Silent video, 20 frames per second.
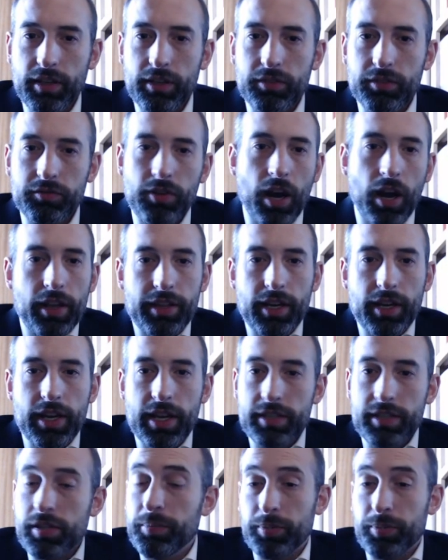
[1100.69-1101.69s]
Rather,
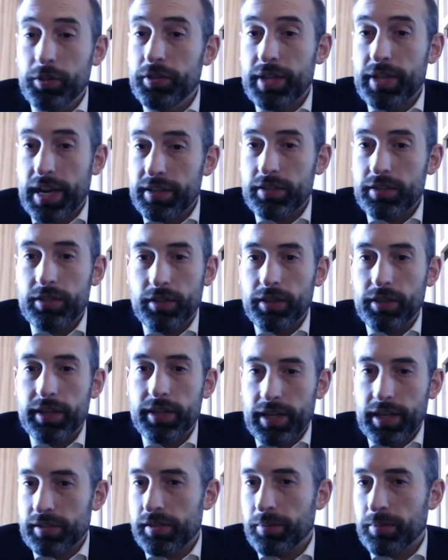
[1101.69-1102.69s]
it's a prudential
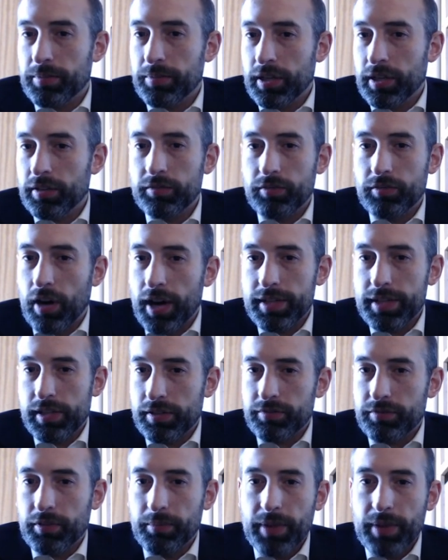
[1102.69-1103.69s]
thing, something that arises
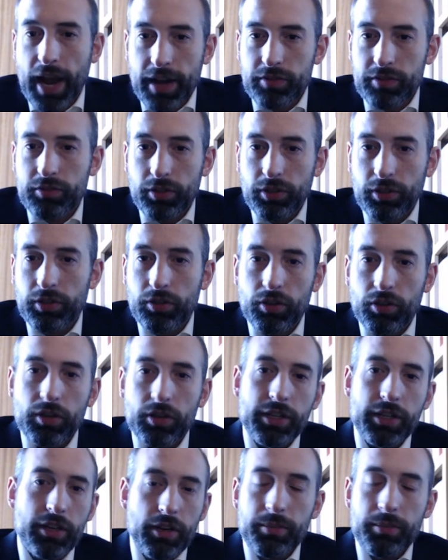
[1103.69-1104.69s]
from natural law and
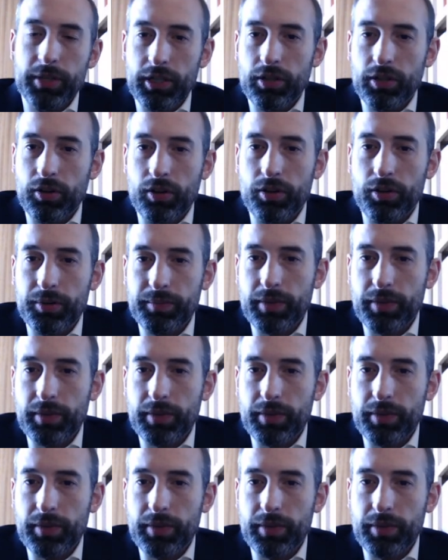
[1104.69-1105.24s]
human law.